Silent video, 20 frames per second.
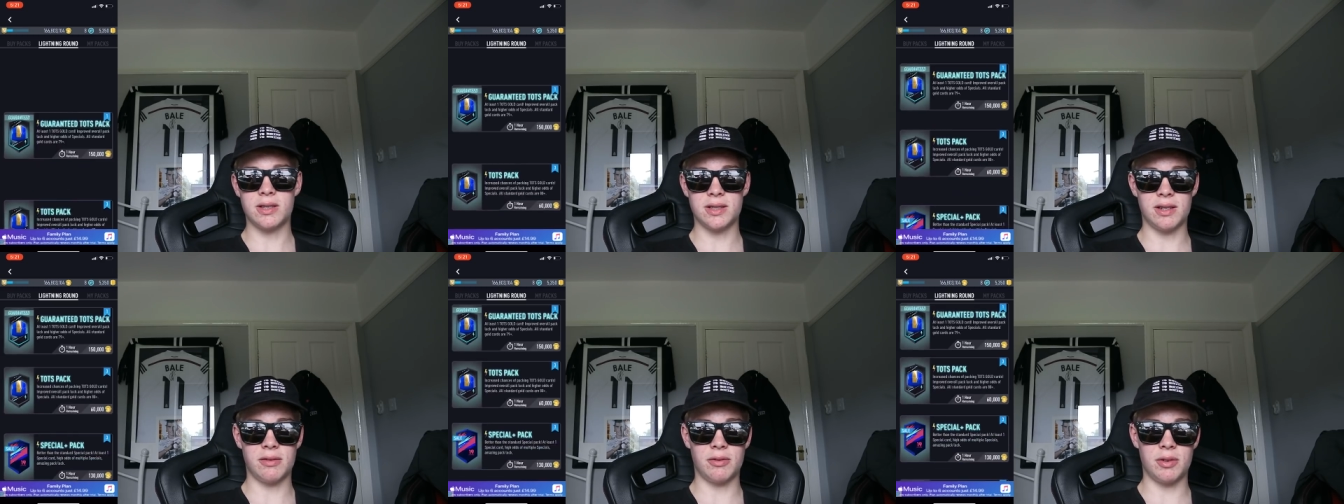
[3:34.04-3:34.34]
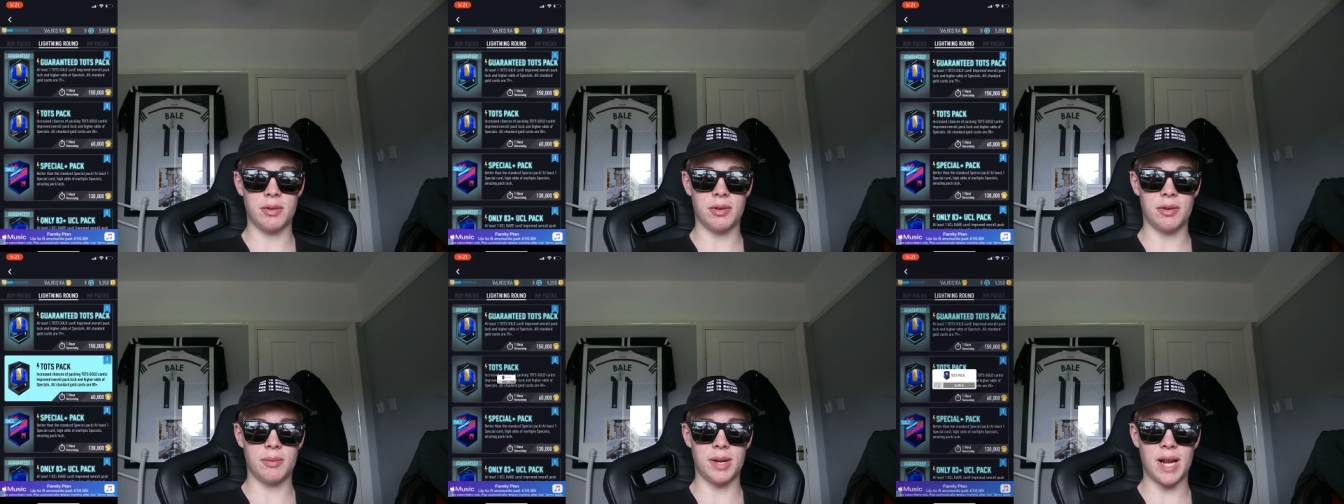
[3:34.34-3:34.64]

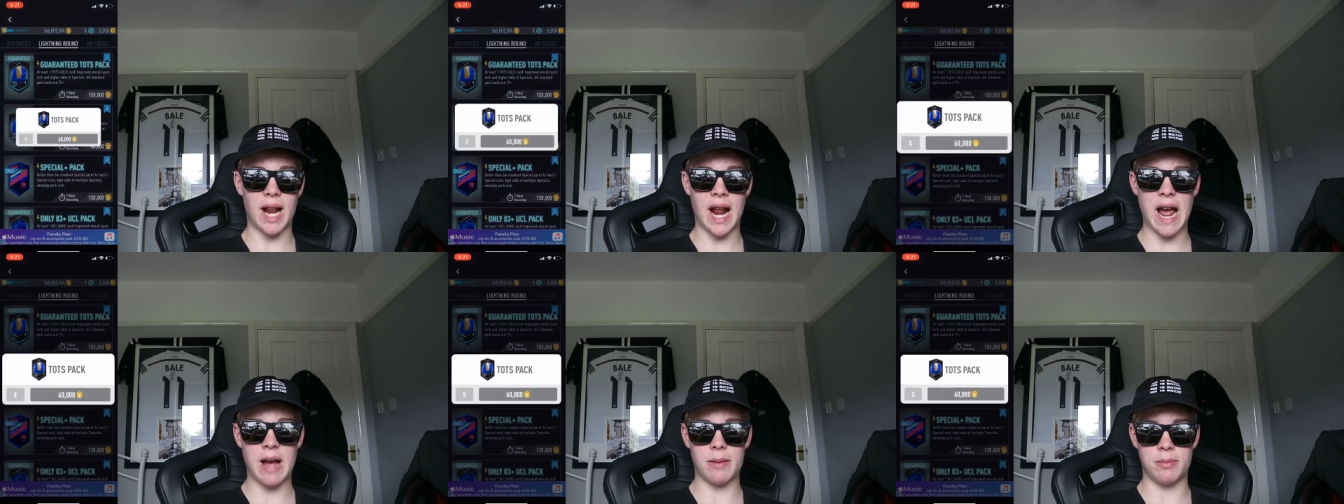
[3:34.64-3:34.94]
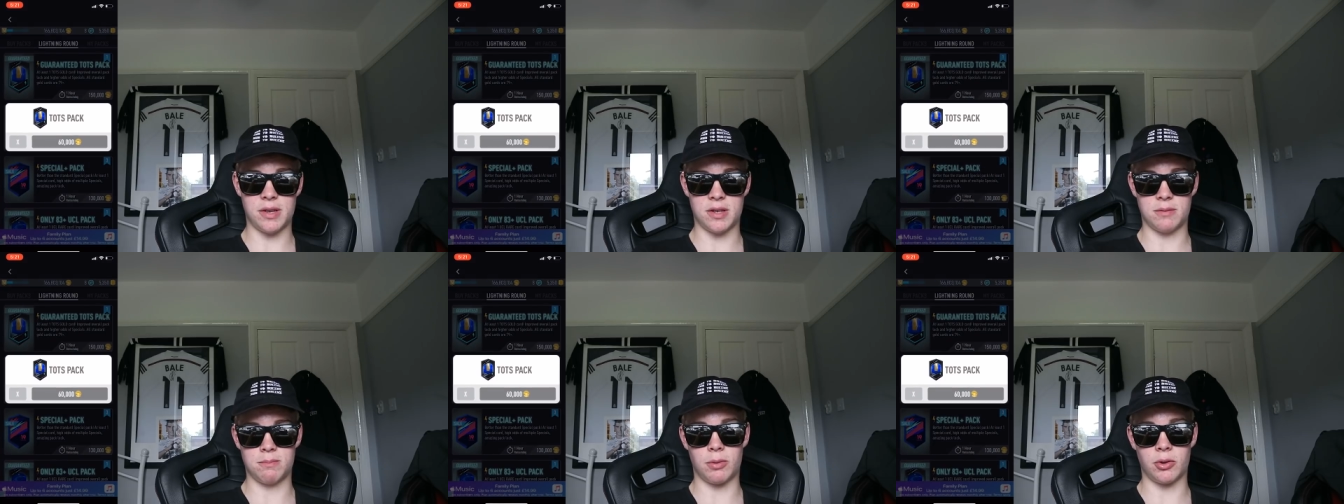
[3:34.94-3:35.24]
necessarily going to be the
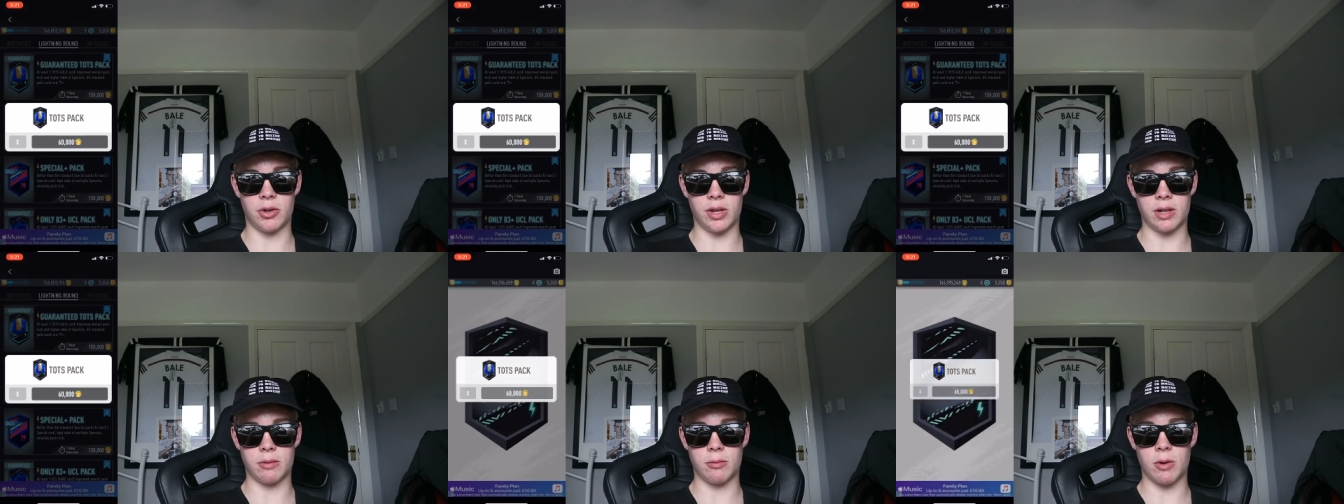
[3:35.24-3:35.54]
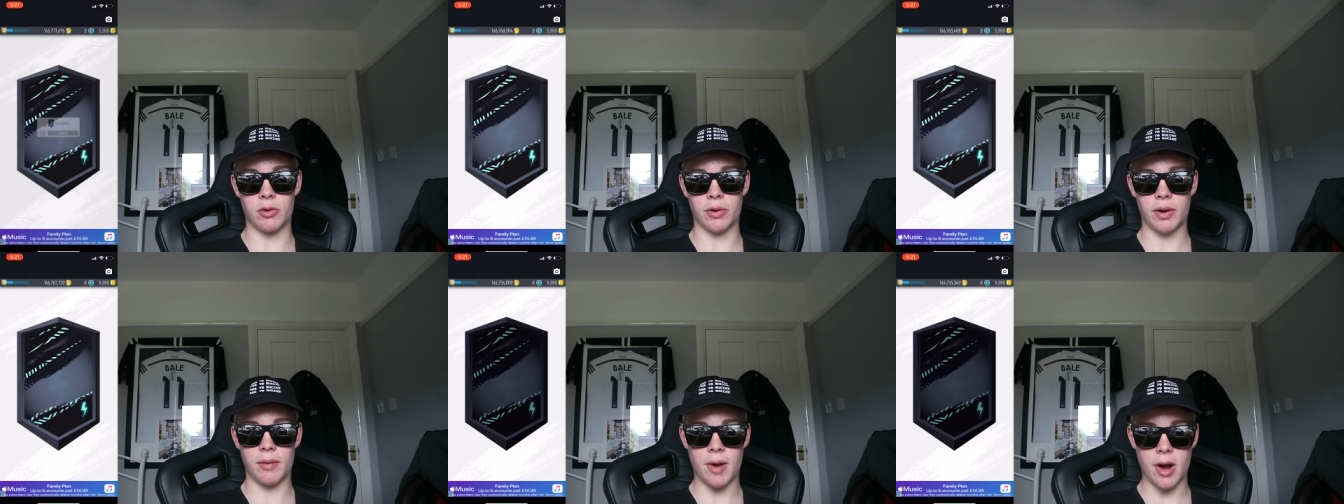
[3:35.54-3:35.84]
happiest bunny in the
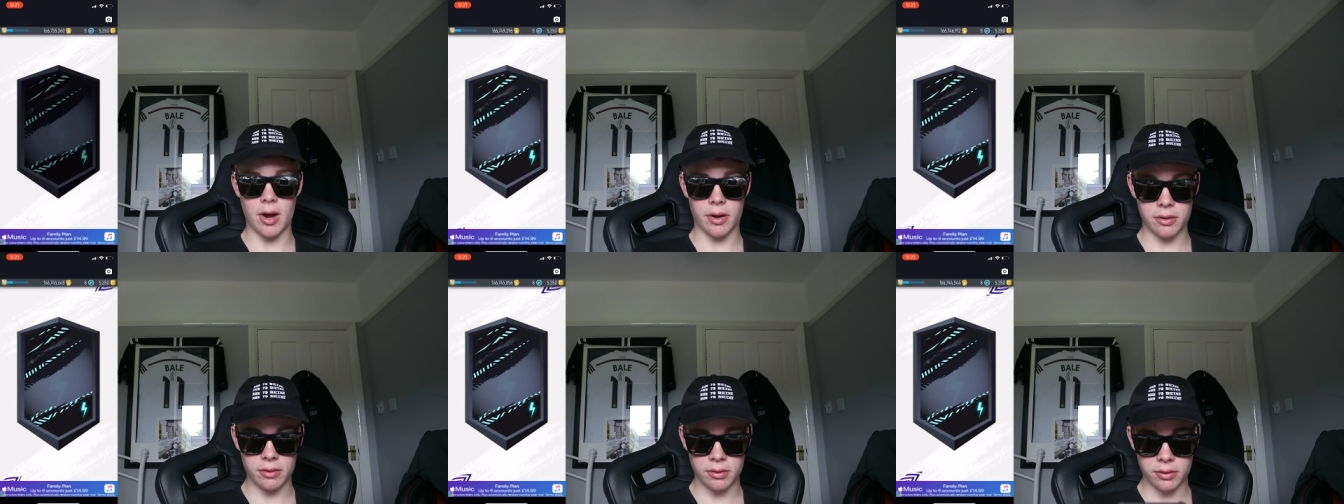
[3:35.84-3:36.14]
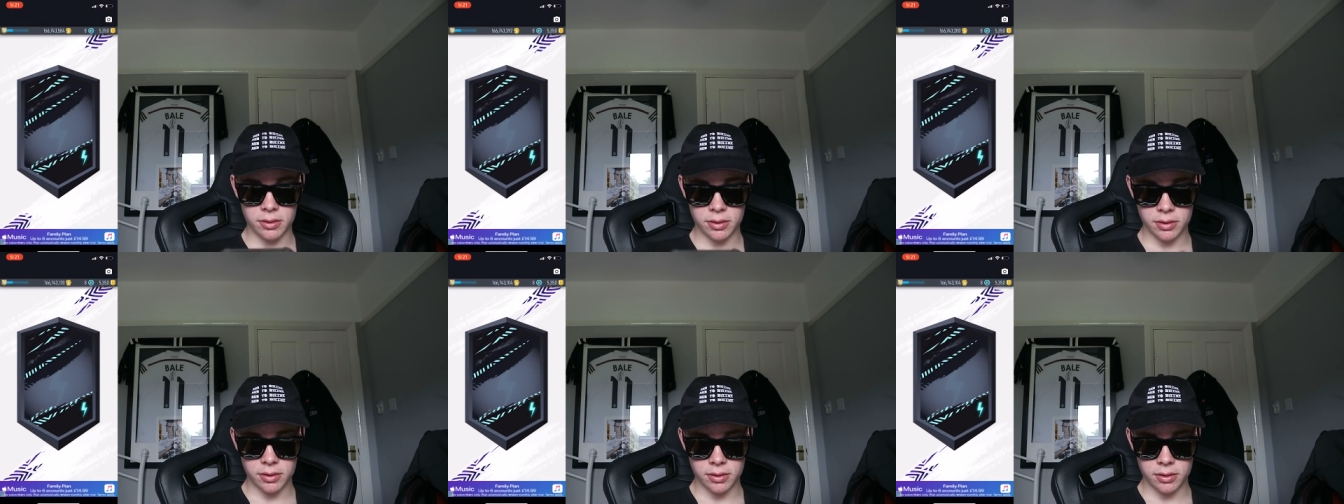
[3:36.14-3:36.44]
world, am I?
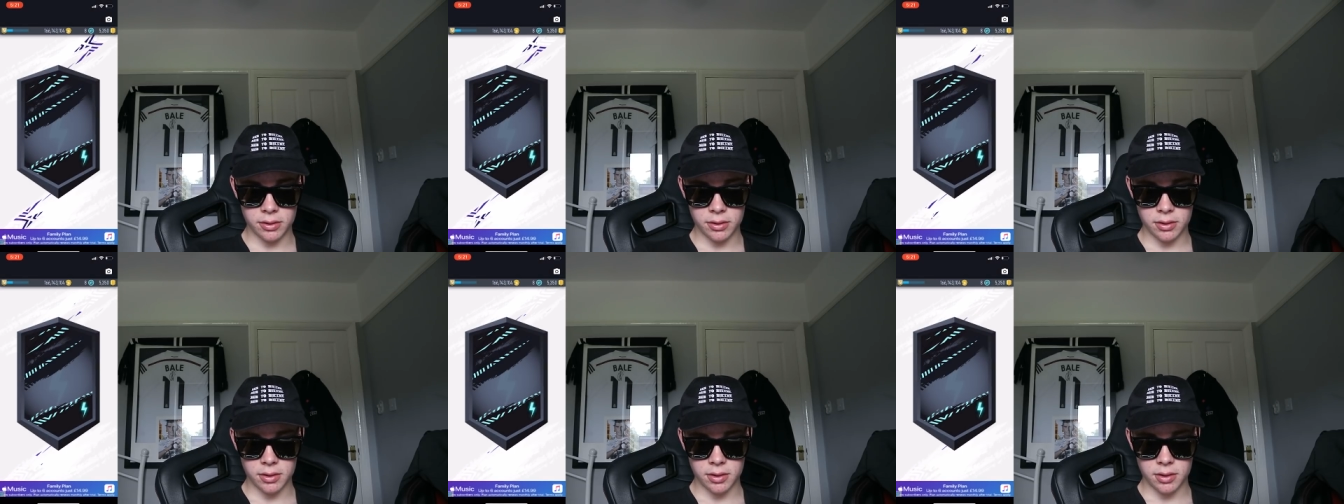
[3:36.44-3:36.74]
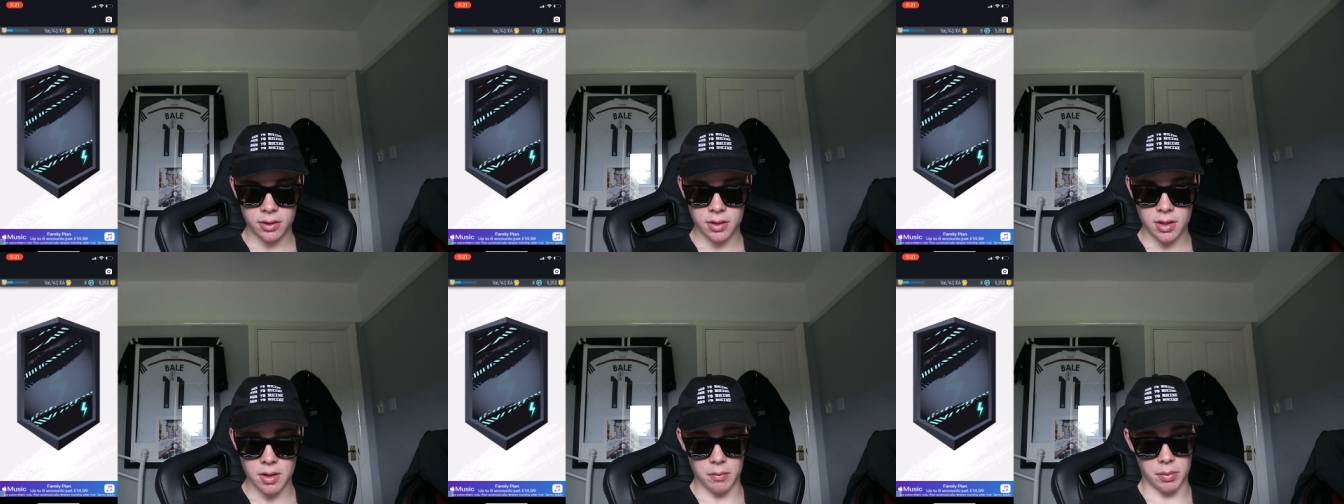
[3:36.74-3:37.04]

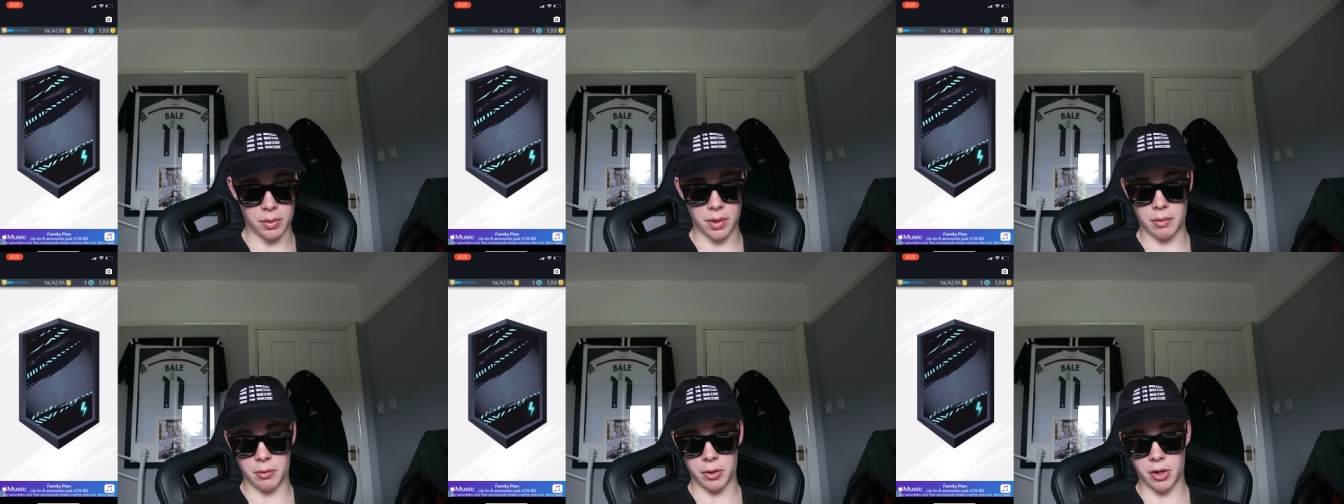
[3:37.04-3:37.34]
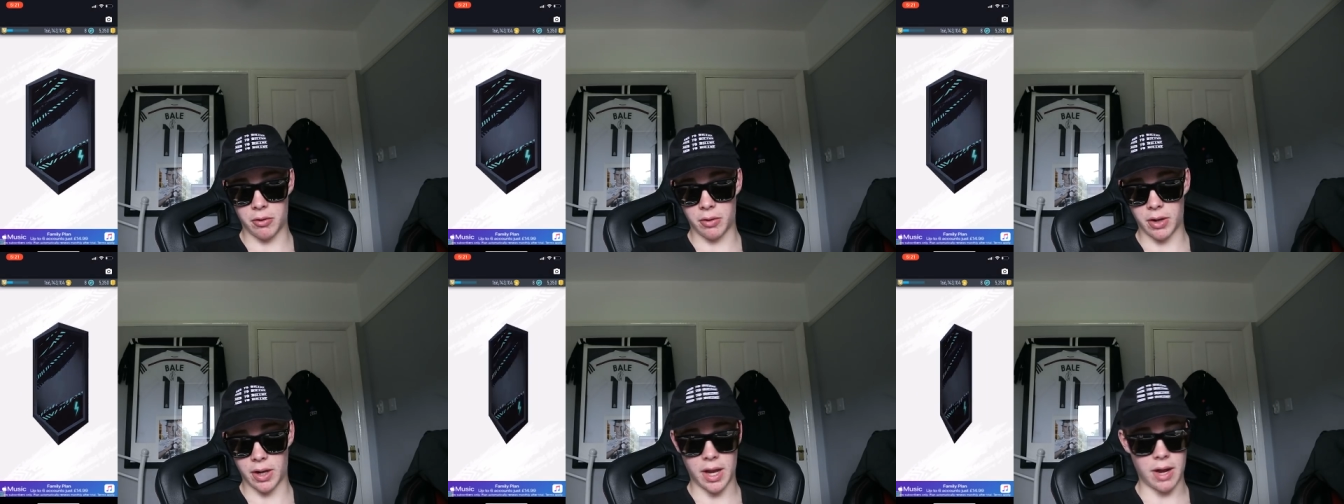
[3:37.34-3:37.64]
But then we
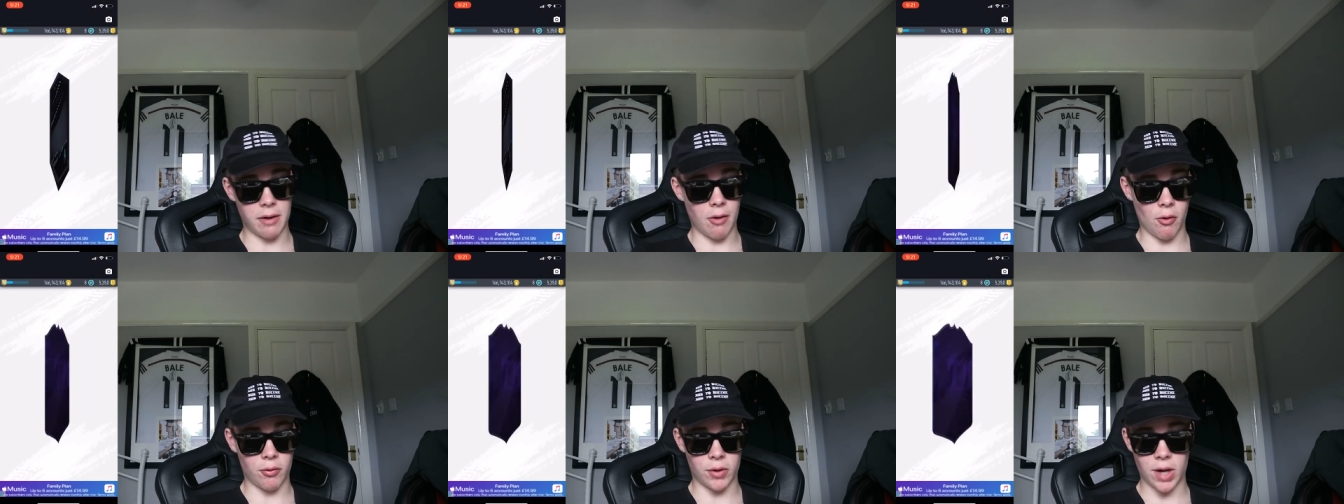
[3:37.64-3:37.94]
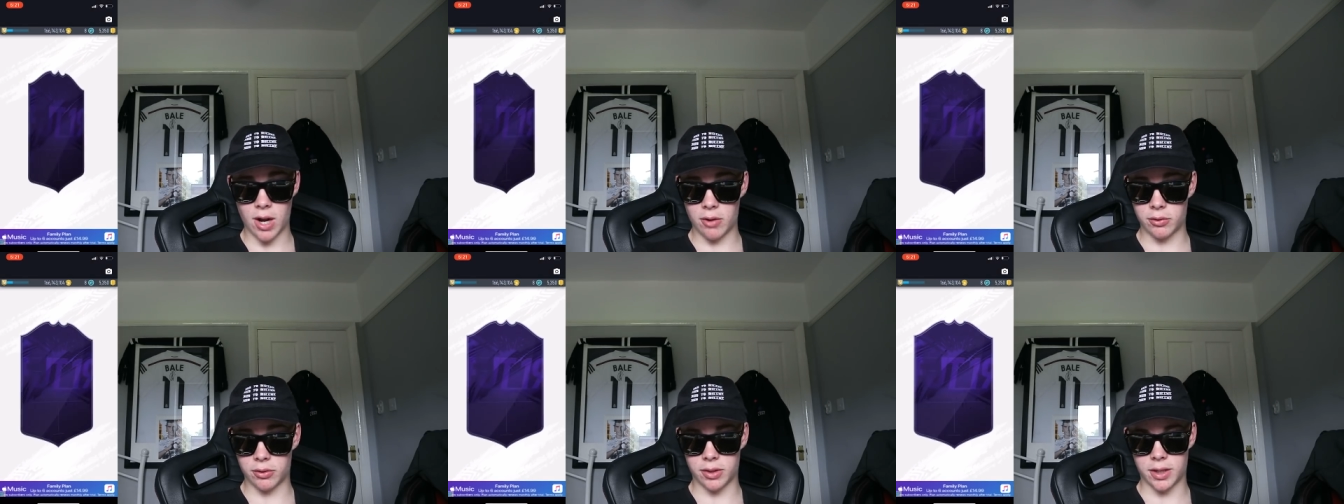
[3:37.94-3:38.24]
go and get Hero
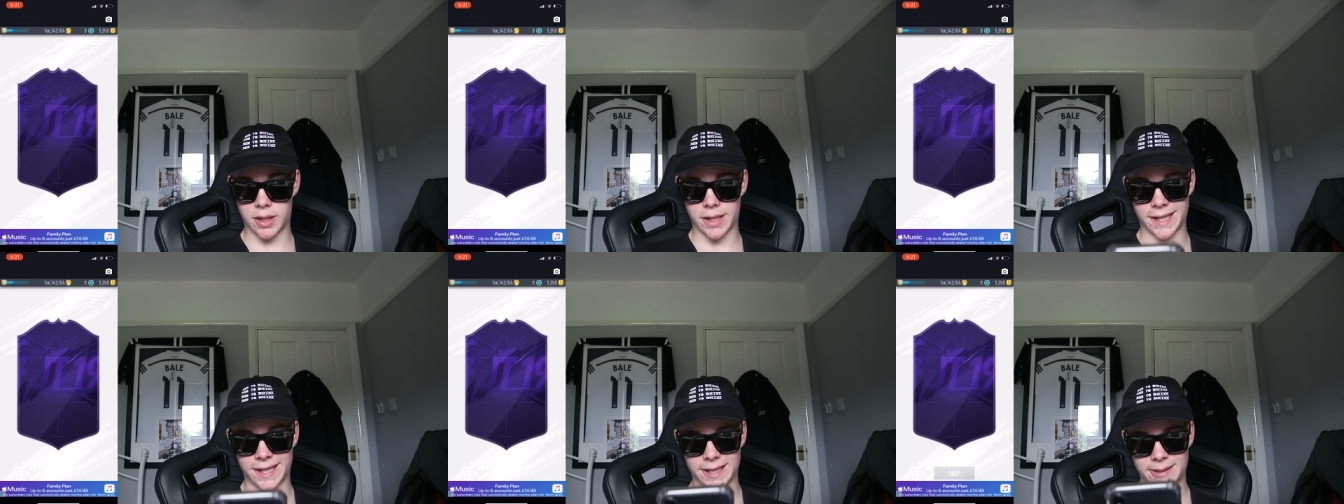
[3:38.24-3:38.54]
Ronaldo.